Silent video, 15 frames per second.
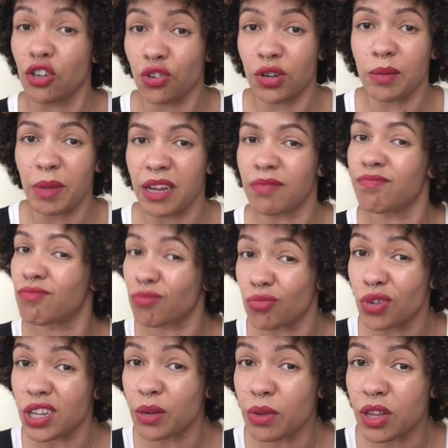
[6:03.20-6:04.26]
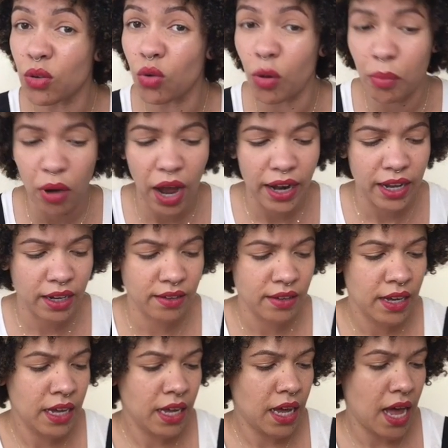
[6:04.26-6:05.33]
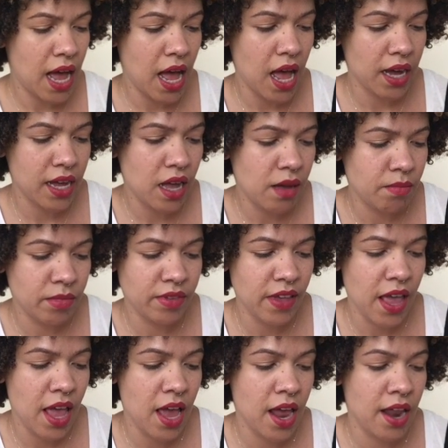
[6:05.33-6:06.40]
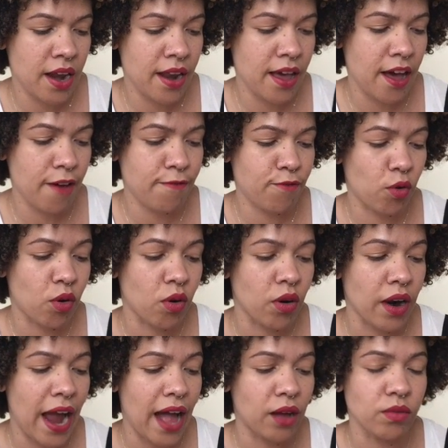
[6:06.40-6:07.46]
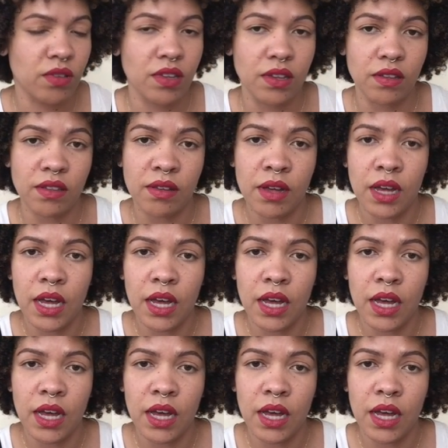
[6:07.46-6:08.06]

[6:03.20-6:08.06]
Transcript: treatment. Really, really cool product. Comes in 4 ounces.